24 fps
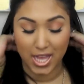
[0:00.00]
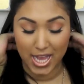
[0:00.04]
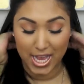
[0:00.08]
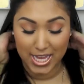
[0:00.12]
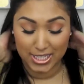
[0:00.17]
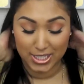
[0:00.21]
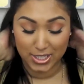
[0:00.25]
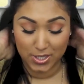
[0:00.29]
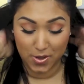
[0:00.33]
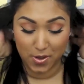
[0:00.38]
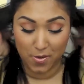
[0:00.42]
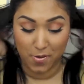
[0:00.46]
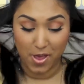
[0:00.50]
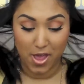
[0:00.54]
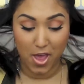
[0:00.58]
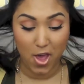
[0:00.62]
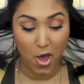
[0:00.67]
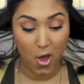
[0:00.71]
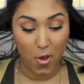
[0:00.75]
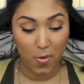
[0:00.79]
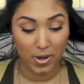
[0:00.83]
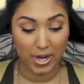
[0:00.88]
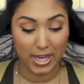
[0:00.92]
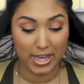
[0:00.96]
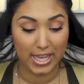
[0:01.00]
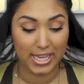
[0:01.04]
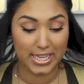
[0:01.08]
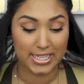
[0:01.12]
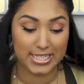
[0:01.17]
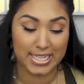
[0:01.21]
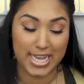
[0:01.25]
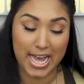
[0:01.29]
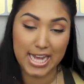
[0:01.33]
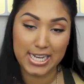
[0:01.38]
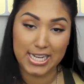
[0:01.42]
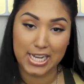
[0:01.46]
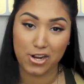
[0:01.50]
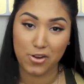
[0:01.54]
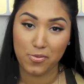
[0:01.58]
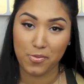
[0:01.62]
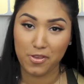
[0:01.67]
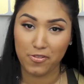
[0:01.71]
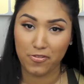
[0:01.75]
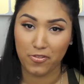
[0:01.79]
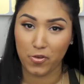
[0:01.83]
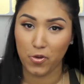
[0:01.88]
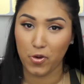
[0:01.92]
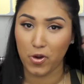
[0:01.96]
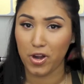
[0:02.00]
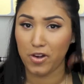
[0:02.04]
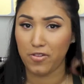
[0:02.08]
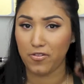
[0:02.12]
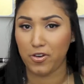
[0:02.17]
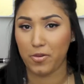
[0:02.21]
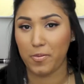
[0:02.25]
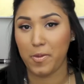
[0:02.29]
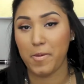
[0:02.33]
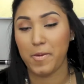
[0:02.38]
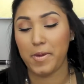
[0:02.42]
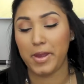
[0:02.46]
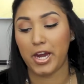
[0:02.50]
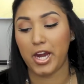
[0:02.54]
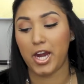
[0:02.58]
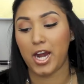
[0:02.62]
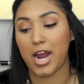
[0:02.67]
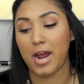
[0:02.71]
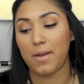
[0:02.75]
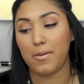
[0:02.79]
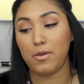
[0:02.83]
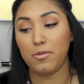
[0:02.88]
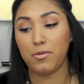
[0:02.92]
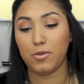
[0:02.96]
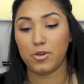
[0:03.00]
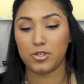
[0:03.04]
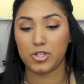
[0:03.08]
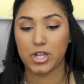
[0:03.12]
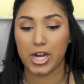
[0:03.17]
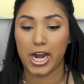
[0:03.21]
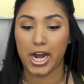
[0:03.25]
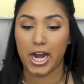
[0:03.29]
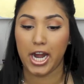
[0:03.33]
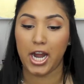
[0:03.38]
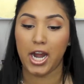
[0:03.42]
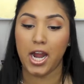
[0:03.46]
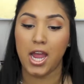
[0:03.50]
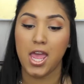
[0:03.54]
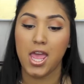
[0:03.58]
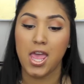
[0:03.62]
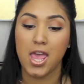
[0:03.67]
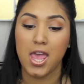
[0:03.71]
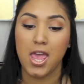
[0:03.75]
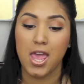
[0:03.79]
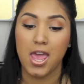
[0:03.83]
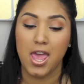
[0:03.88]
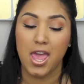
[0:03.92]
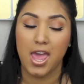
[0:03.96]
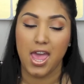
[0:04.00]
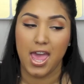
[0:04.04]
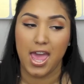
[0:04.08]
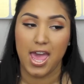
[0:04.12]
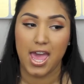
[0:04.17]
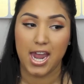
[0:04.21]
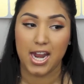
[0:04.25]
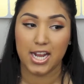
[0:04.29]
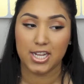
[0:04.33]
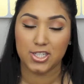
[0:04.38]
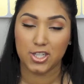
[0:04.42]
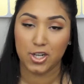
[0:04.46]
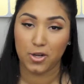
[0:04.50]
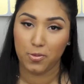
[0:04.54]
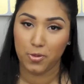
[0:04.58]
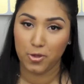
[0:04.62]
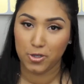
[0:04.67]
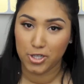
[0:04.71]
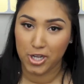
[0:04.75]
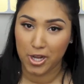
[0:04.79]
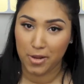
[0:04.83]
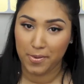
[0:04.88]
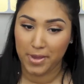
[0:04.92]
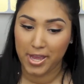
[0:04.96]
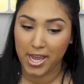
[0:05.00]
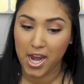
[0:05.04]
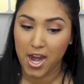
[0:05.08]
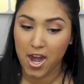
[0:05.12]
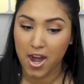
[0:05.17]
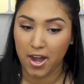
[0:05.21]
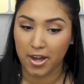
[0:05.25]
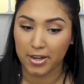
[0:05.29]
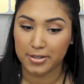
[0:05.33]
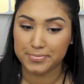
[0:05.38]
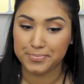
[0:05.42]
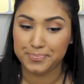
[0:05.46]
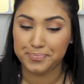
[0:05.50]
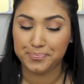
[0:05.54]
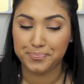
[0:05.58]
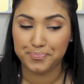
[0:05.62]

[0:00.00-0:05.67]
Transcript: Okay, so I went home and I like sat down on my floor in front of my mirror, had my blow dryer, and I started blow drying my hair.